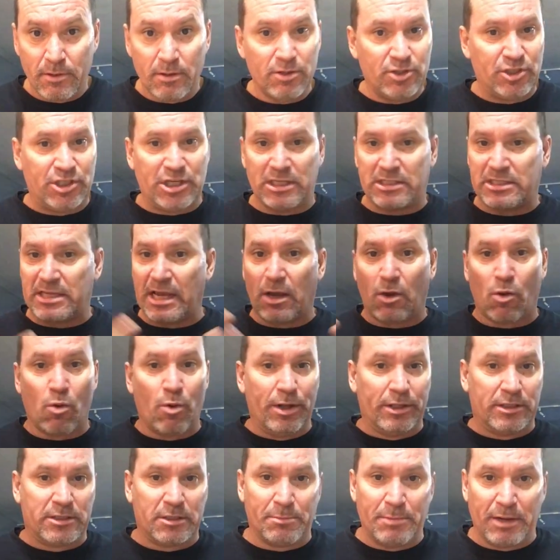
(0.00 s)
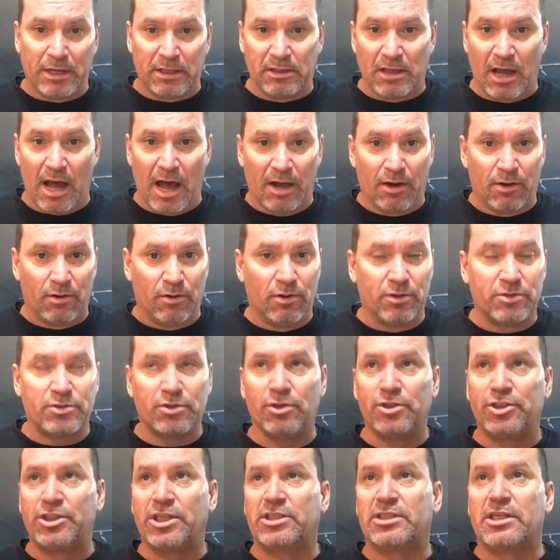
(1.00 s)
Just like going to McDonald's
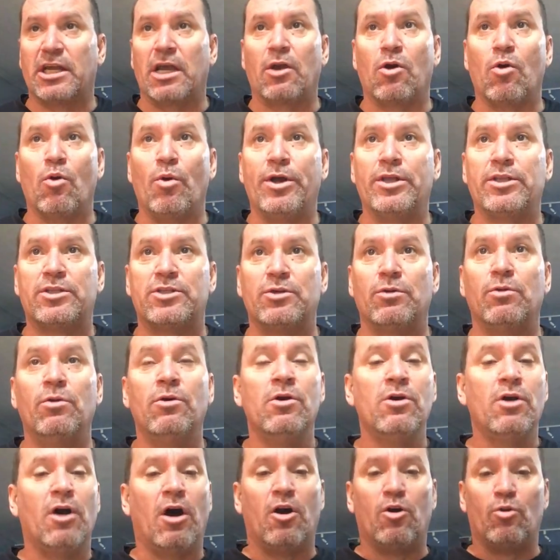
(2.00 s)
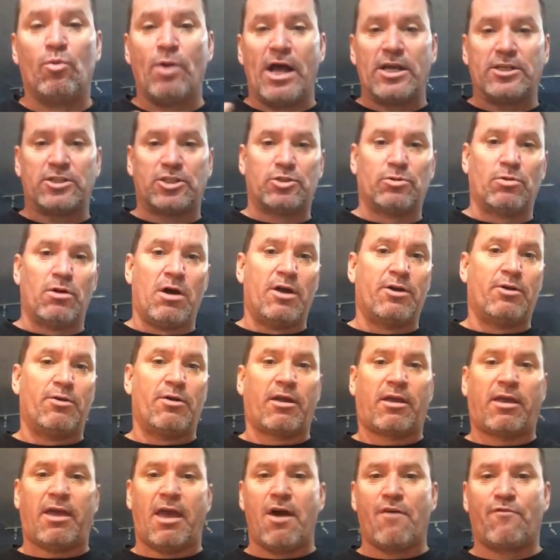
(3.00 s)
or just like going to a restaurant or
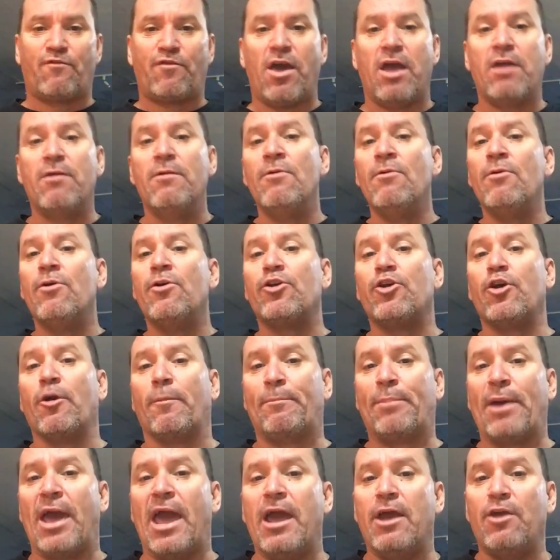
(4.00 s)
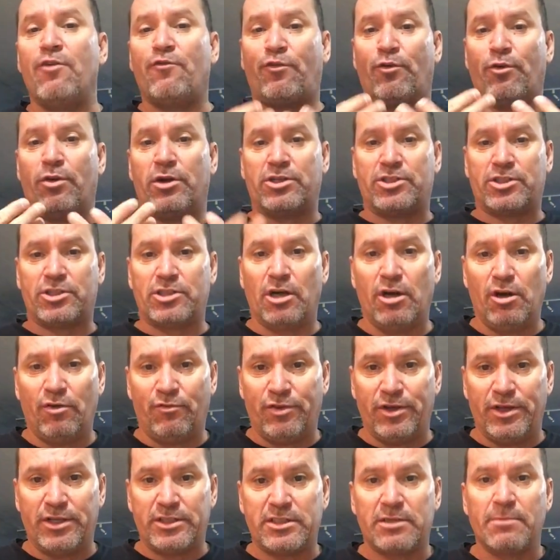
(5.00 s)
a cafe, you're paying for a
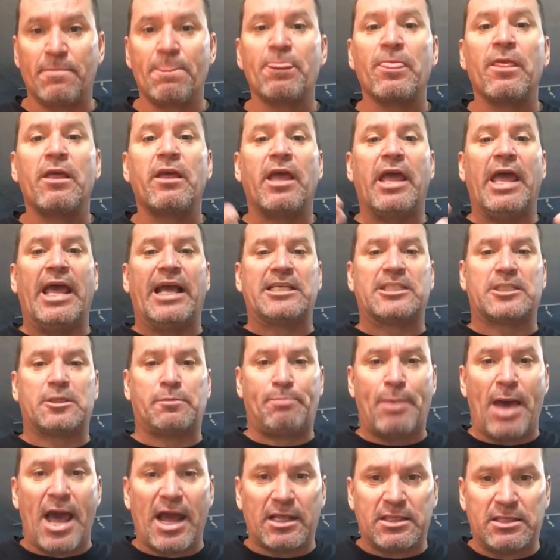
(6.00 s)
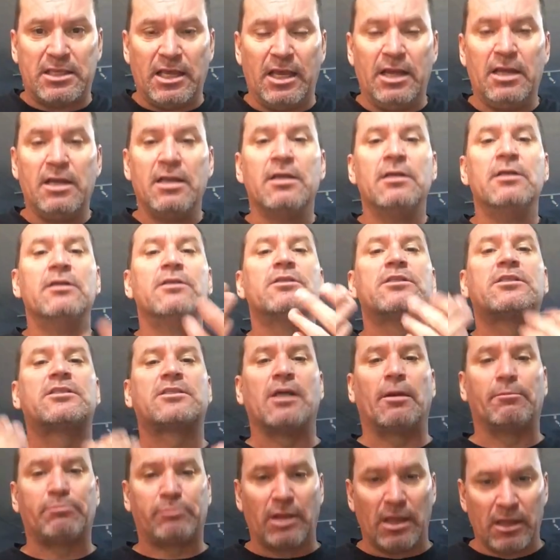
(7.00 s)
service expecting
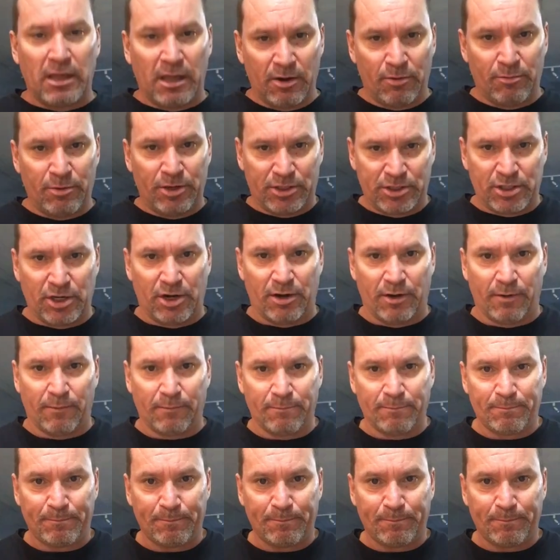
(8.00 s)
something in return.